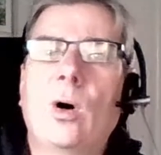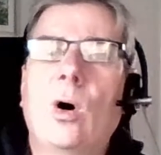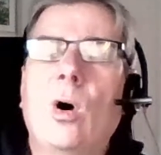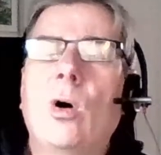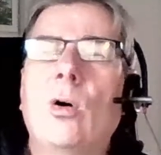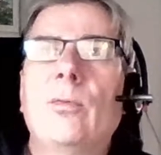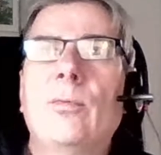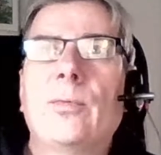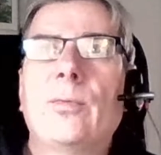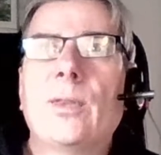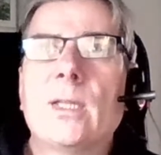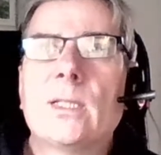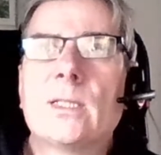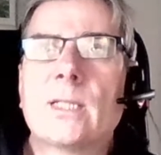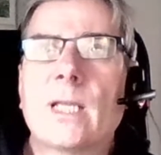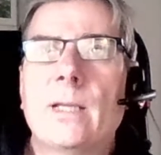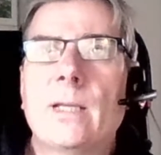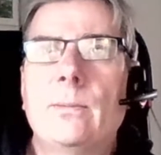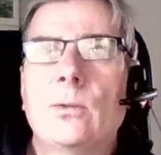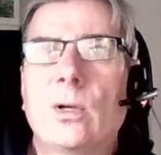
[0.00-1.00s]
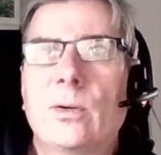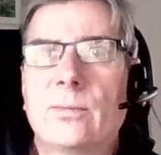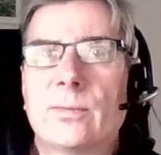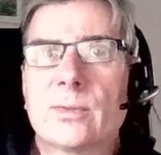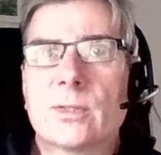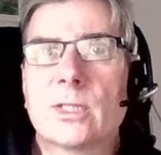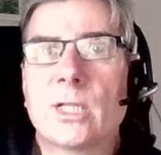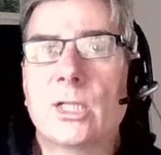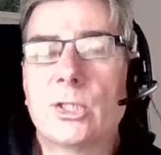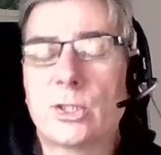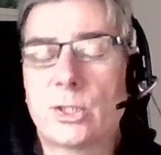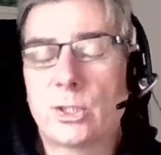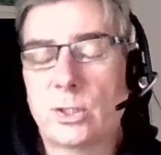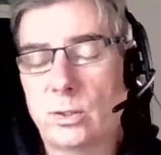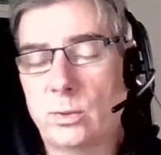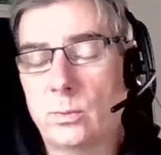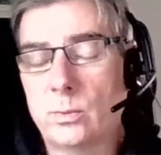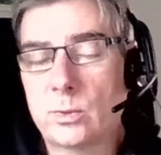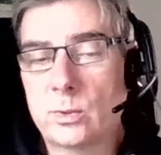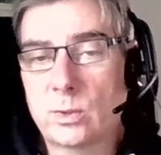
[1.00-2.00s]
of this same conversation
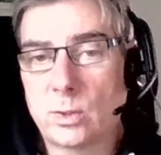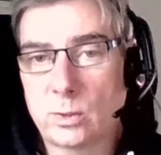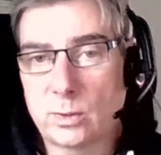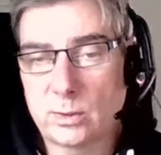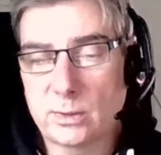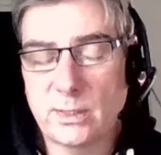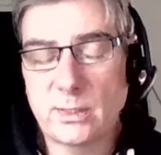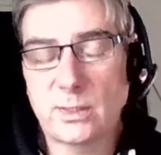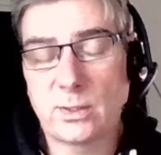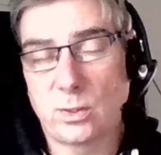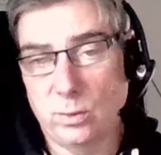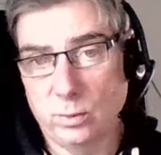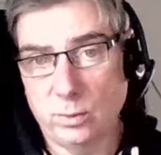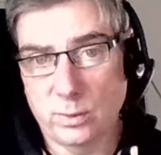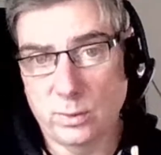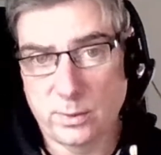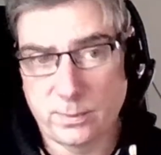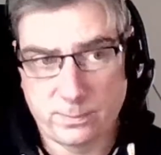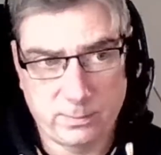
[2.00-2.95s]
that was on Discord